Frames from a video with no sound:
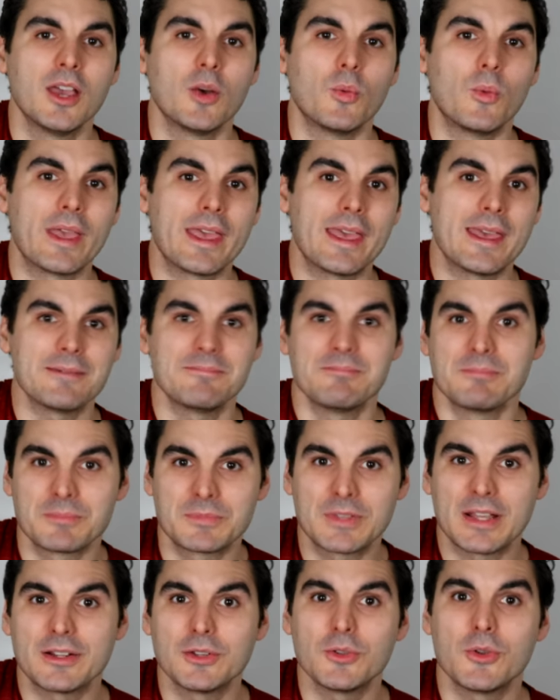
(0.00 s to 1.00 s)
Where
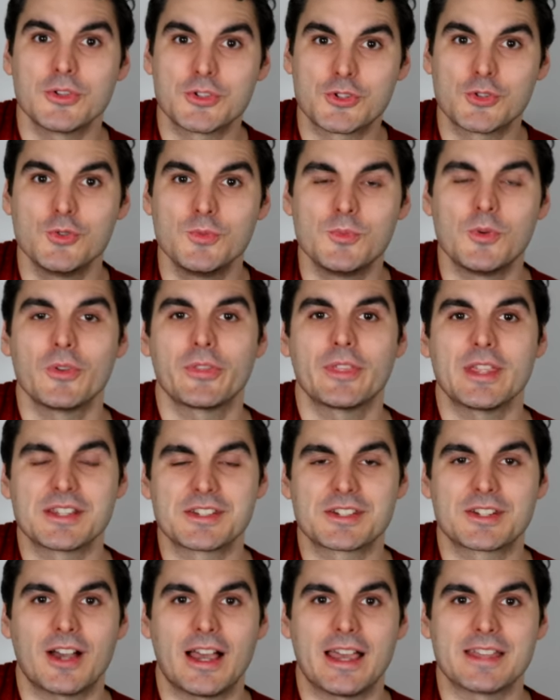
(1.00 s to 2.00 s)
Gonna learn two more
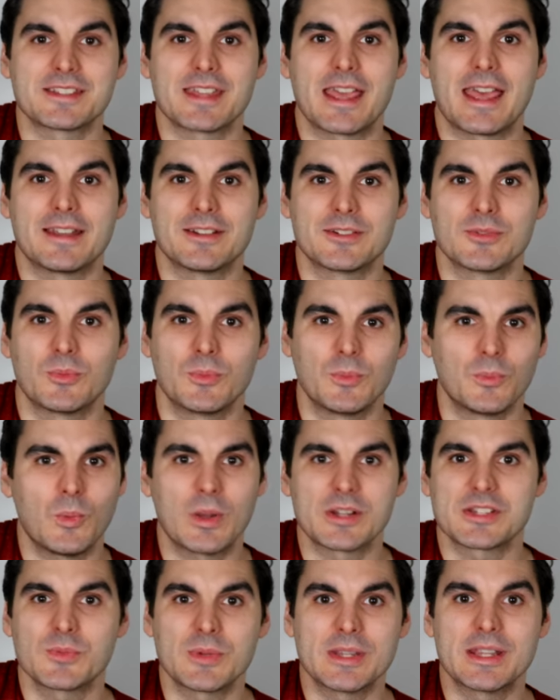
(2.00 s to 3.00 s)
things, guys, and
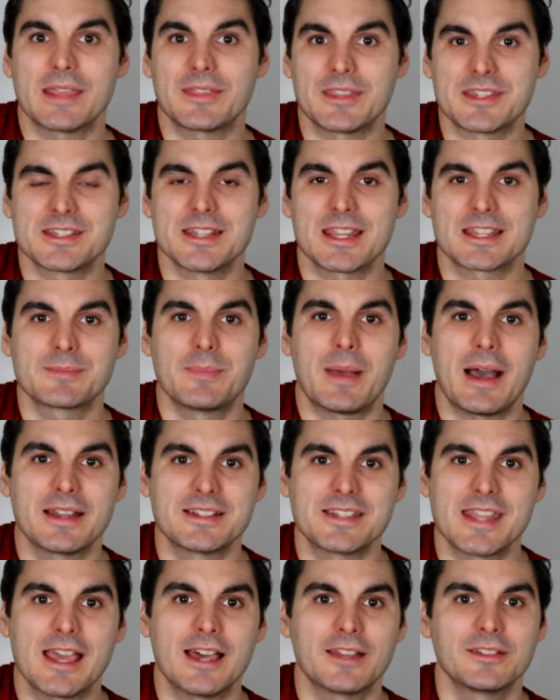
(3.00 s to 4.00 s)
once we get this next
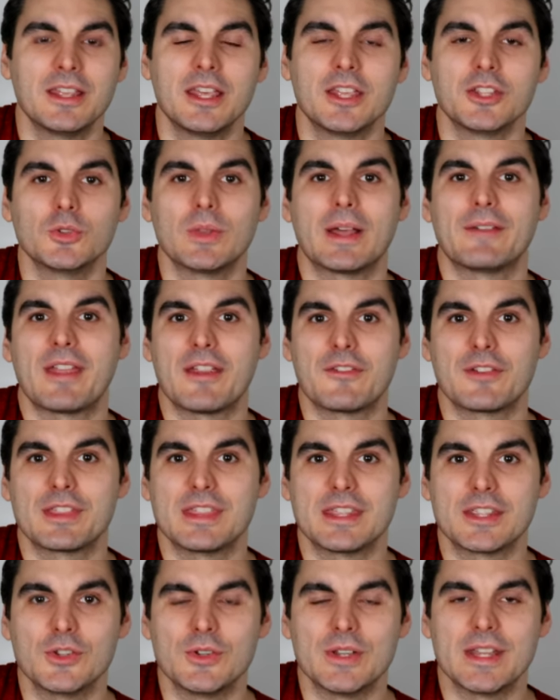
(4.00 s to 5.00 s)
part down, you'll have
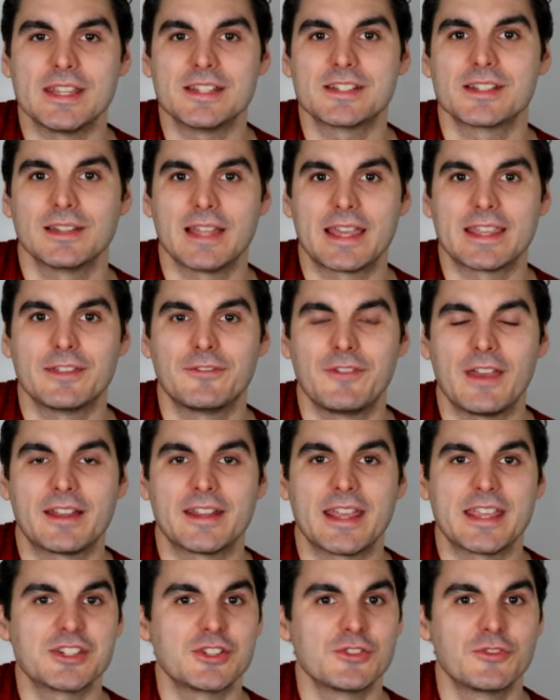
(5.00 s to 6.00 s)
everything you need to lay the
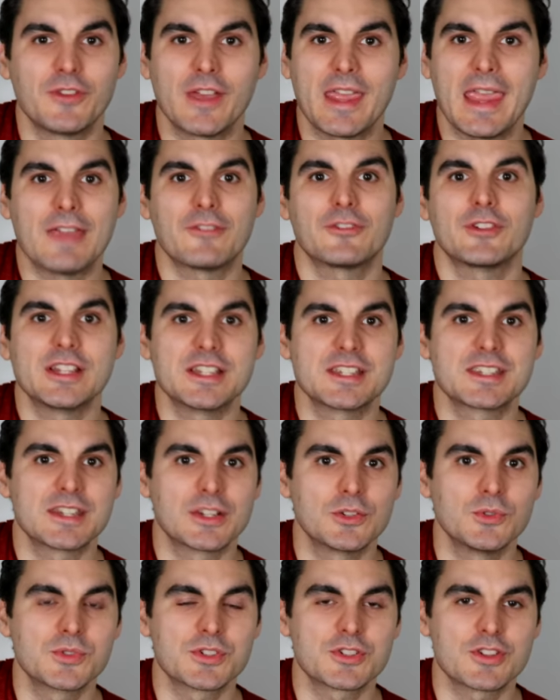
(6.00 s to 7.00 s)
foundation for every
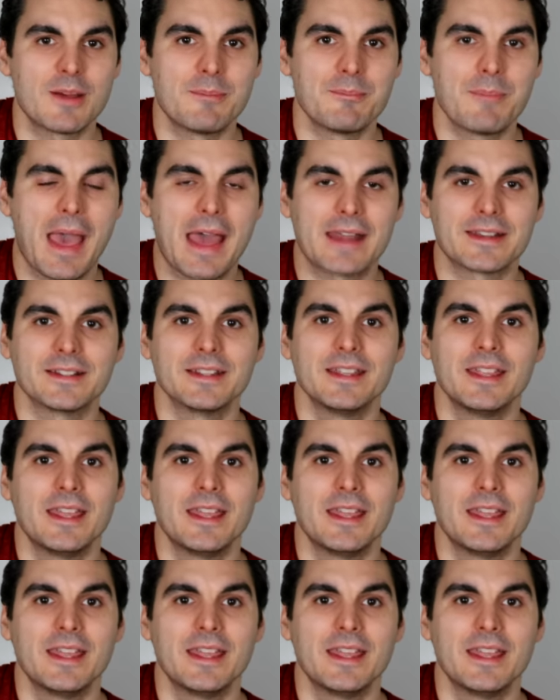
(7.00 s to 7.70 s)
single strum pattern